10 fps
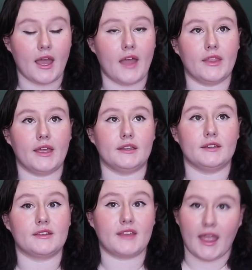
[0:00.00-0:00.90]
And
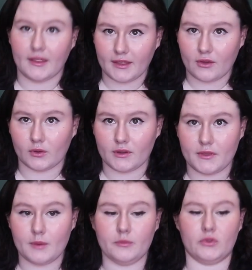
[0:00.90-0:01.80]
then scaling all of
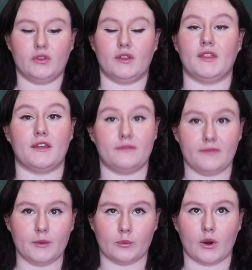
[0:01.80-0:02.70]
them so that they
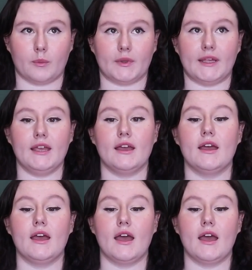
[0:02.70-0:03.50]
fit properly.